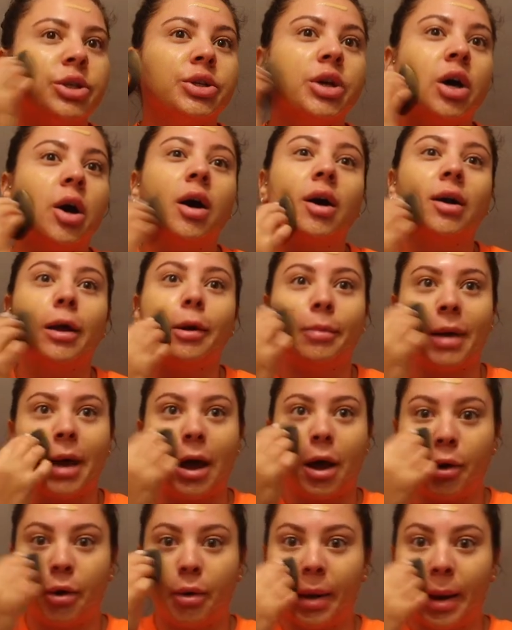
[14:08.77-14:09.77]
talk
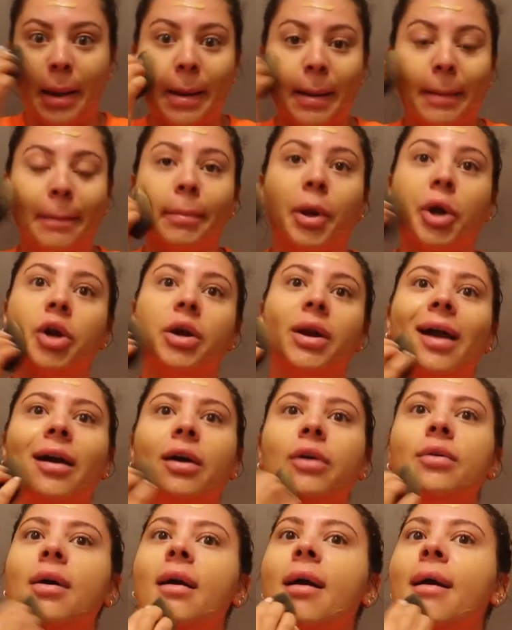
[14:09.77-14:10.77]
about
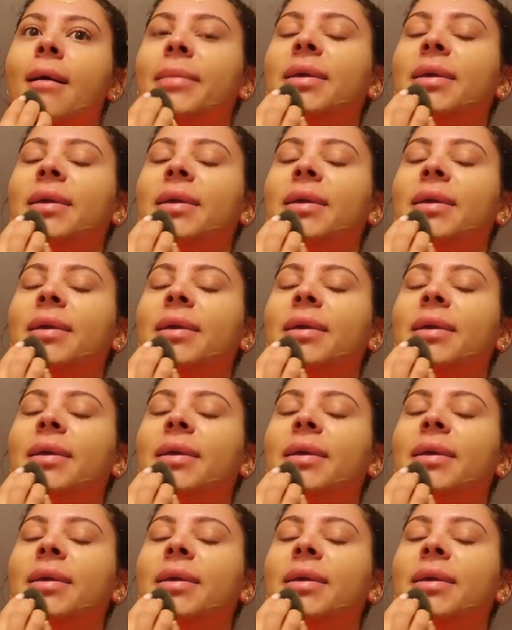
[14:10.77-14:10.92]
burnout